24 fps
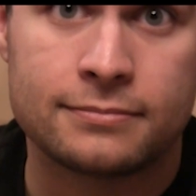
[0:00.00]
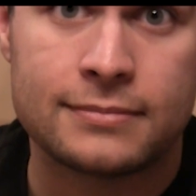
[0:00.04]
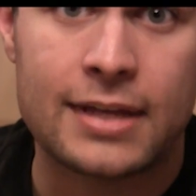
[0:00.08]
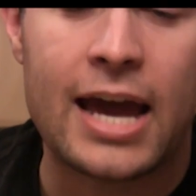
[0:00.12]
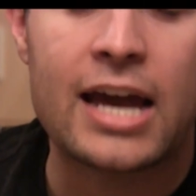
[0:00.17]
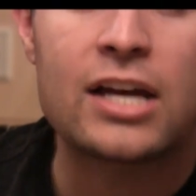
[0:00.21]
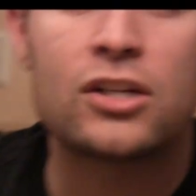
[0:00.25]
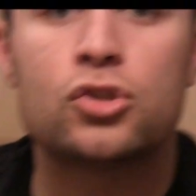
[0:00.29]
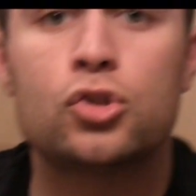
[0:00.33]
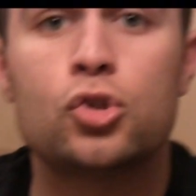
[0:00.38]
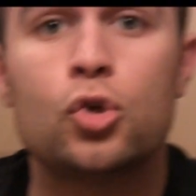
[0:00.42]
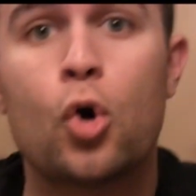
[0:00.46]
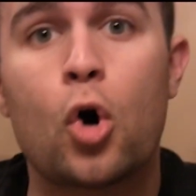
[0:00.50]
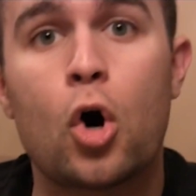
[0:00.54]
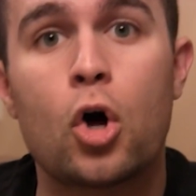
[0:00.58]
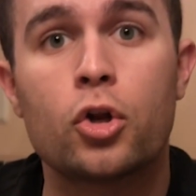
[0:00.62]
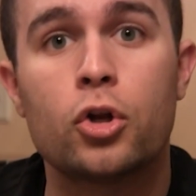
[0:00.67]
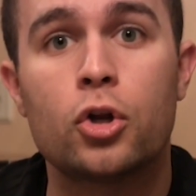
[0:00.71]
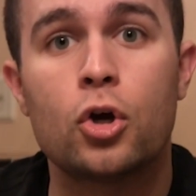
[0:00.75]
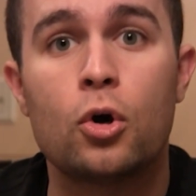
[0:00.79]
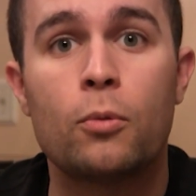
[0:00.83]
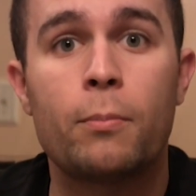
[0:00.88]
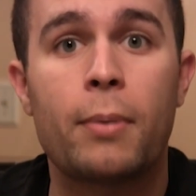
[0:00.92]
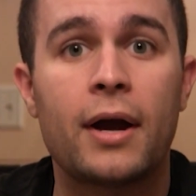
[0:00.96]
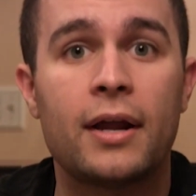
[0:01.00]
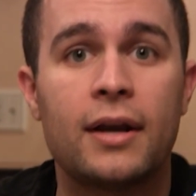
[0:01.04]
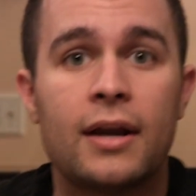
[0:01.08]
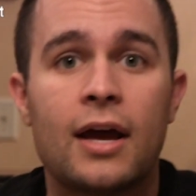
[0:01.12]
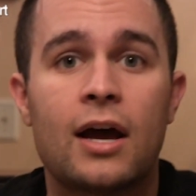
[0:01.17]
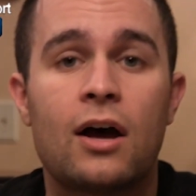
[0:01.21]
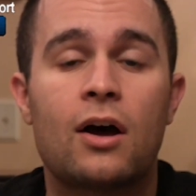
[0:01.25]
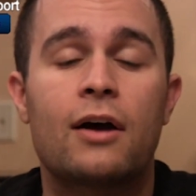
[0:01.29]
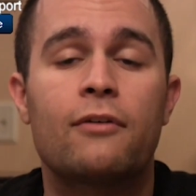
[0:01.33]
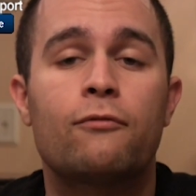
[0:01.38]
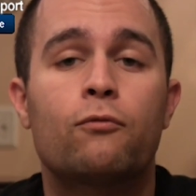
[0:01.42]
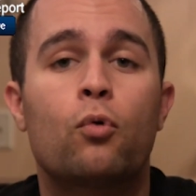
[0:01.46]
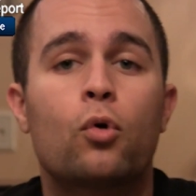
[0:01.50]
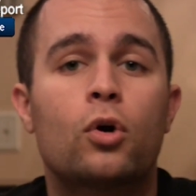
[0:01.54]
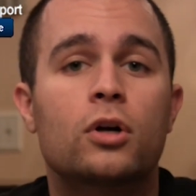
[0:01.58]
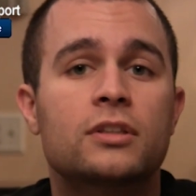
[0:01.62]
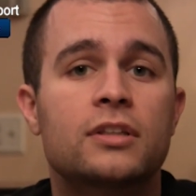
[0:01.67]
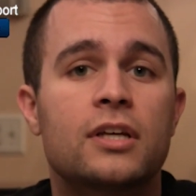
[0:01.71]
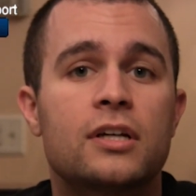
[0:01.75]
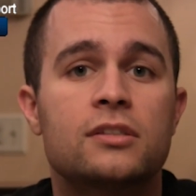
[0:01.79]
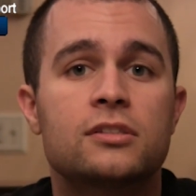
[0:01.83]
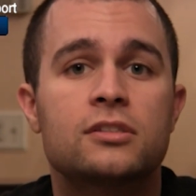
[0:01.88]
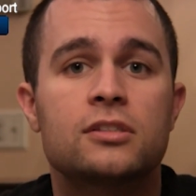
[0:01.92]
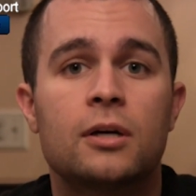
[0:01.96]
As you all know by now, I've
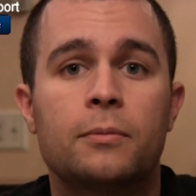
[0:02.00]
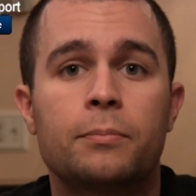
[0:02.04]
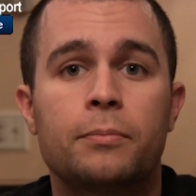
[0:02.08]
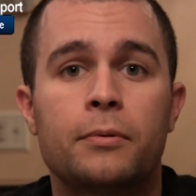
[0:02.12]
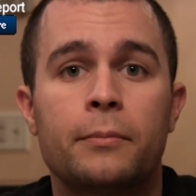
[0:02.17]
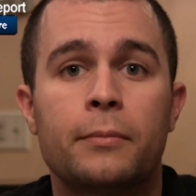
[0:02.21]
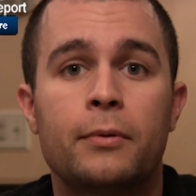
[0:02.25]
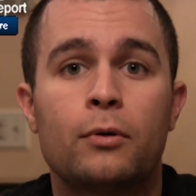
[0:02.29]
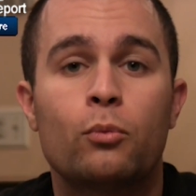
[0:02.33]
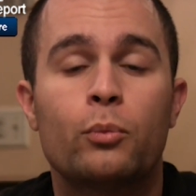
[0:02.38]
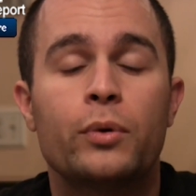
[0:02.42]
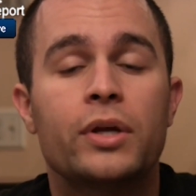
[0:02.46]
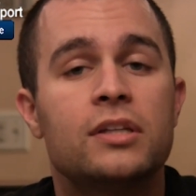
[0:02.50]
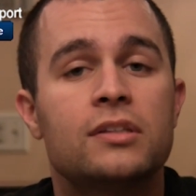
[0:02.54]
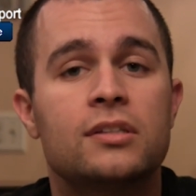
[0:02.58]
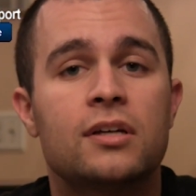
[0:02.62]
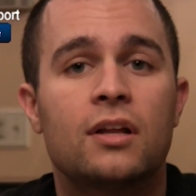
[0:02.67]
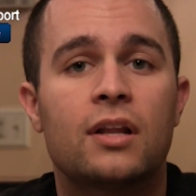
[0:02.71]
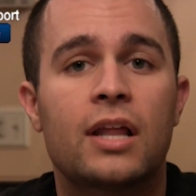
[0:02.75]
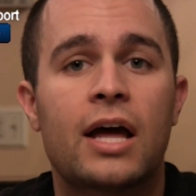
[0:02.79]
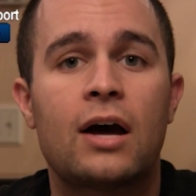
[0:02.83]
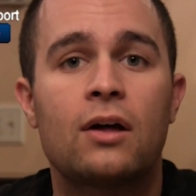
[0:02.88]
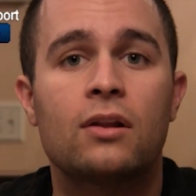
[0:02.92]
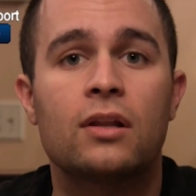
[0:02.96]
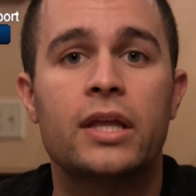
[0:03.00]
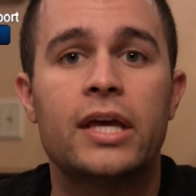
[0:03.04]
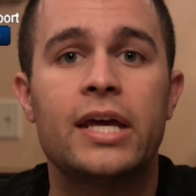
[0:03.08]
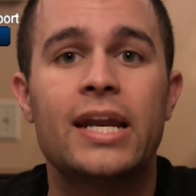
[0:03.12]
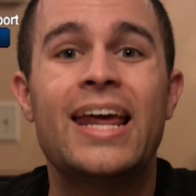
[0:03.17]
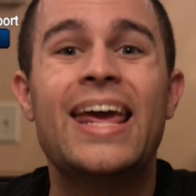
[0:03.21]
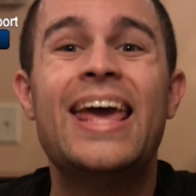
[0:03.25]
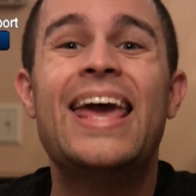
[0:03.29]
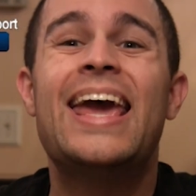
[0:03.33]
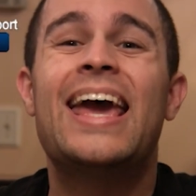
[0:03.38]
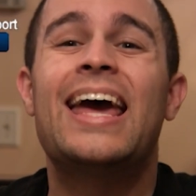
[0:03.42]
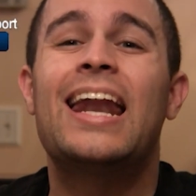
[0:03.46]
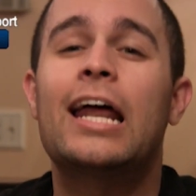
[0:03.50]
worked at a supplement retail outlet